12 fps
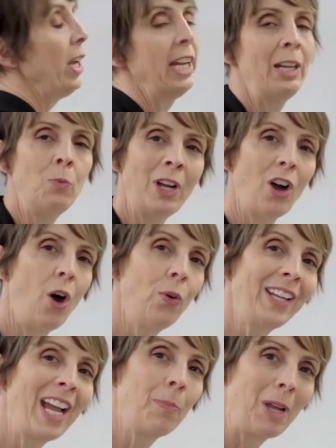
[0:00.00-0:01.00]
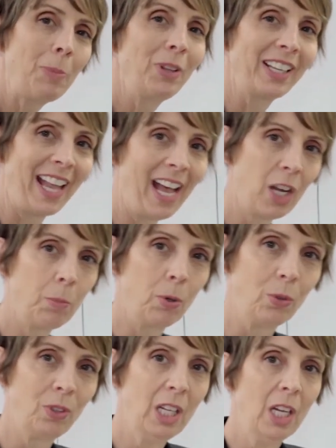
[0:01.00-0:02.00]
we're holding our people
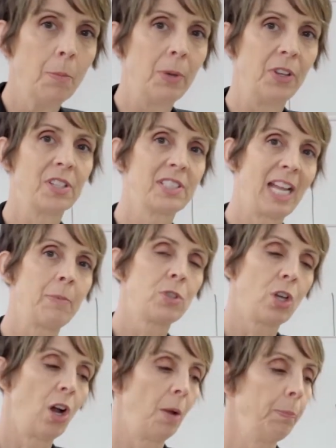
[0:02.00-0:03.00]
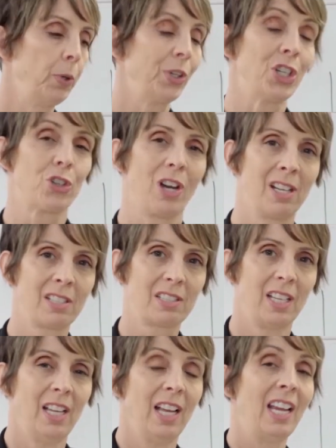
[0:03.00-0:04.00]
accountable, but at the same time building
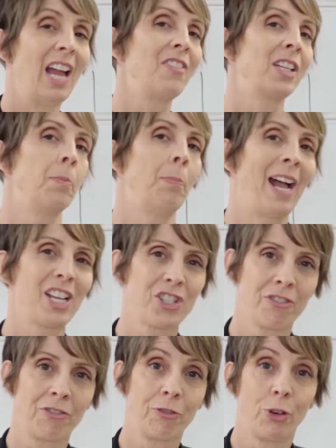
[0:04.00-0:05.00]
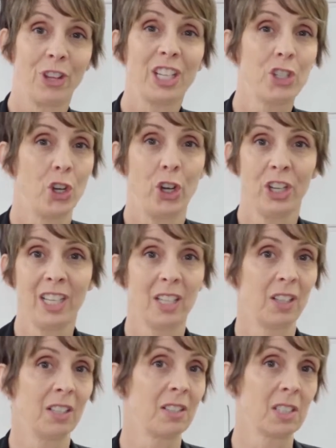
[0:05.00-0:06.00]
trust and having compassion for their journey
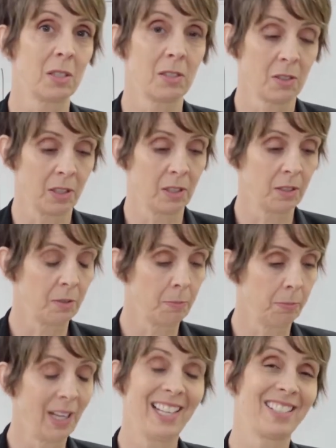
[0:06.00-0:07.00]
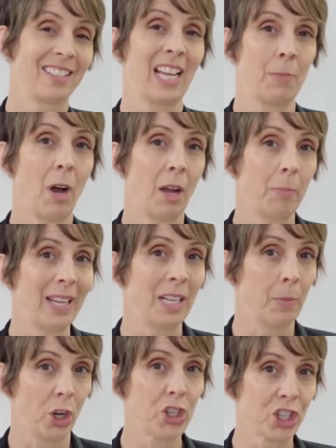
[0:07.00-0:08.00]
and the place that they might be
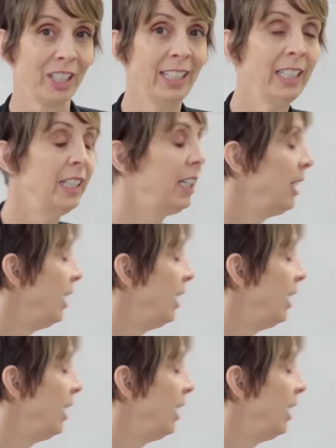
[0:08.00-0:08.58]
emotionally,